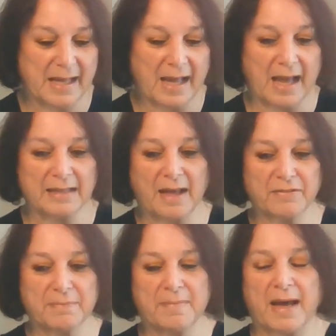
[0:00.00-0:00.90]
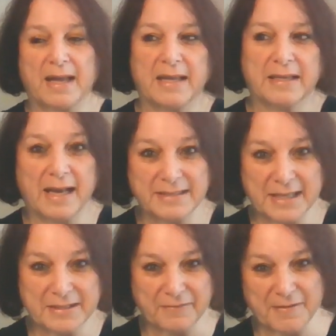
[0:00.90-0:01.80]
I left my
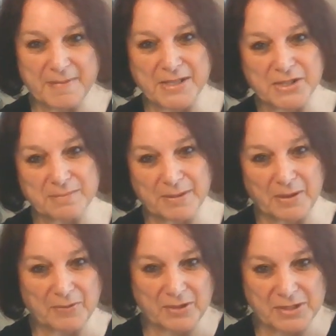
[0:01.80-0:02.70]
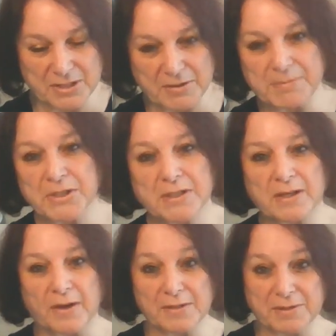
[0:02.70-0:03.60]
contact information below in the description, and
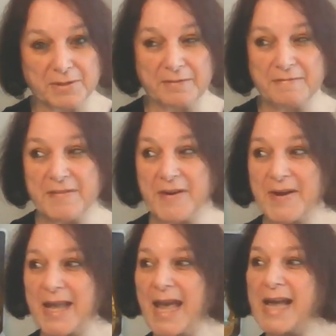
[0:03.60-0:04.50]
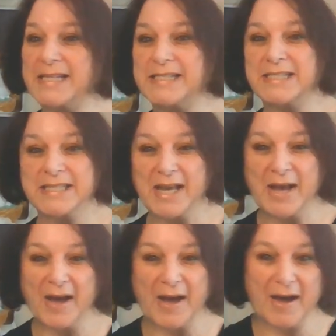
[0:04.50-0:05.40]
also at the very end
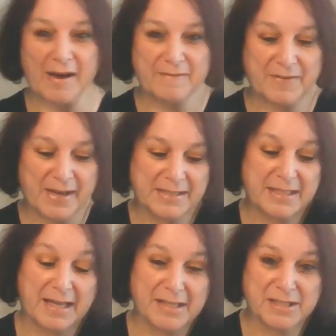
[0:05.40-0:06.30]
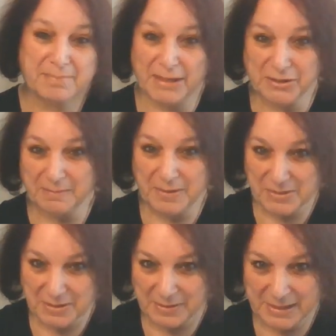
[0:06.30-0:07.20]
of today's special
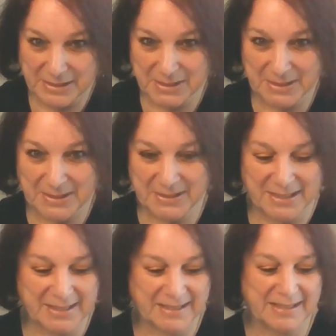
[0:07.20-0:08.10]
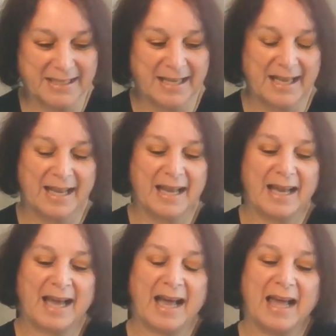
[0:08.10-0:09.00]
musical interlude.
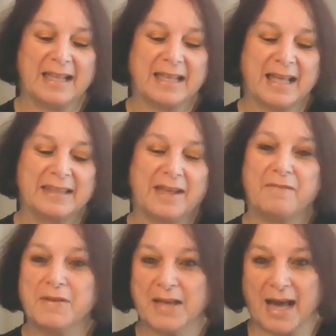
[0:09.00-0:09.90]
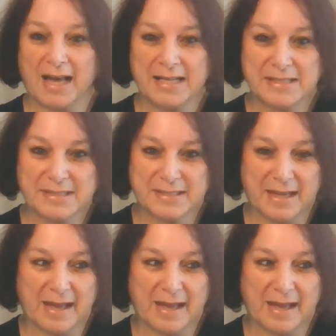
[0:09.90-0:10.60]
I love you guys.